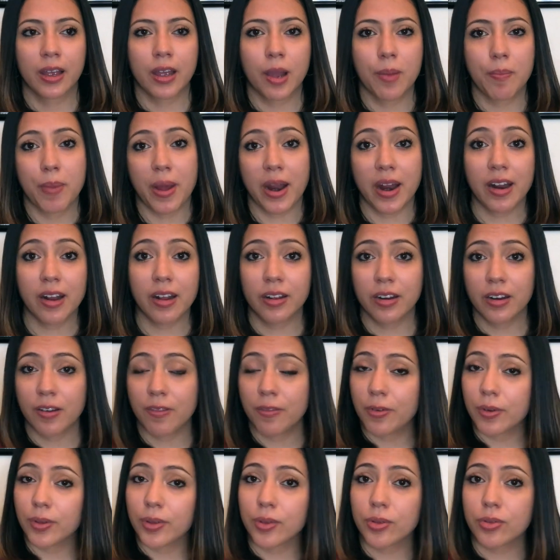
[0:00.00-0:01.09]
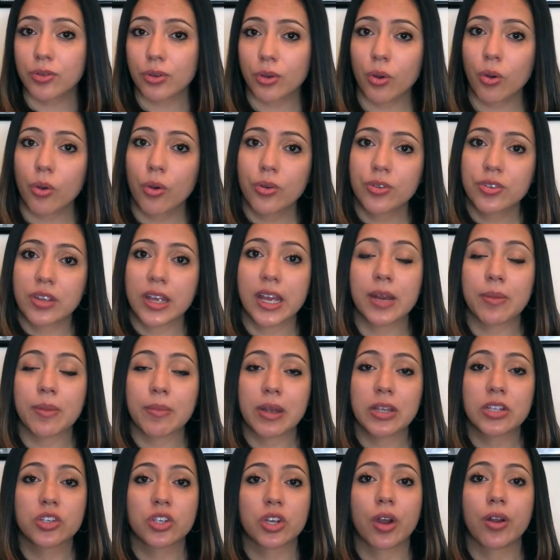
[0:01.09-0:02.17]
competitive enough for those schools and
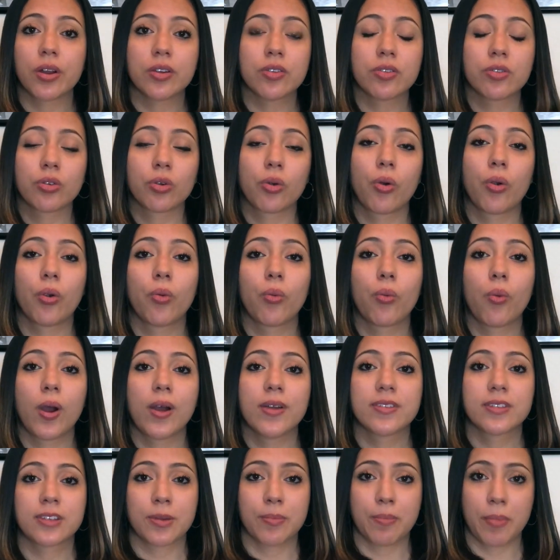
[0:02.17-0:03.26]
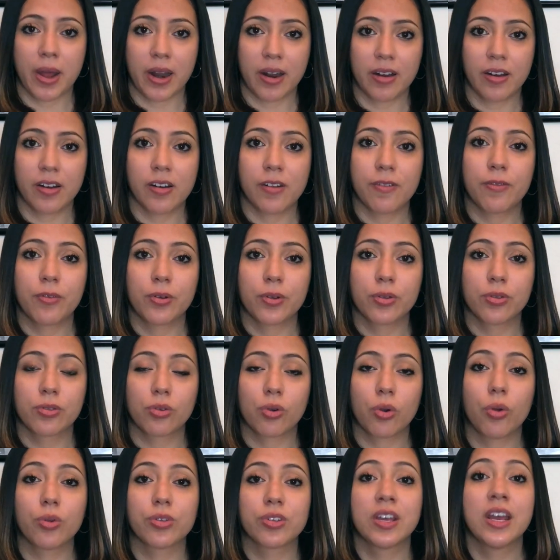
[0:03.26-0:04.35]
my G R E score was competitive enough for the
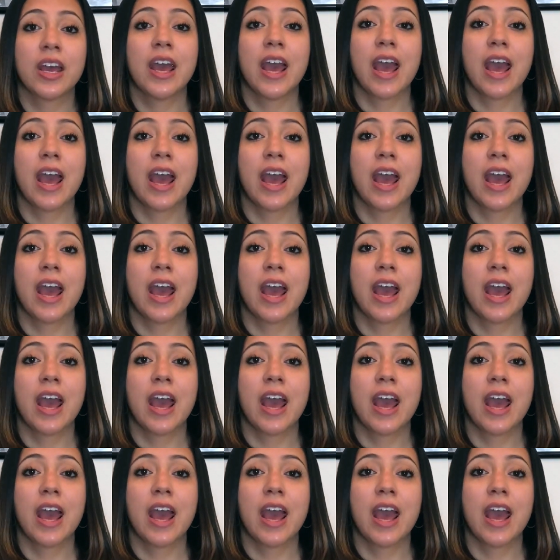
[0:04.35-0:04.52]
schools.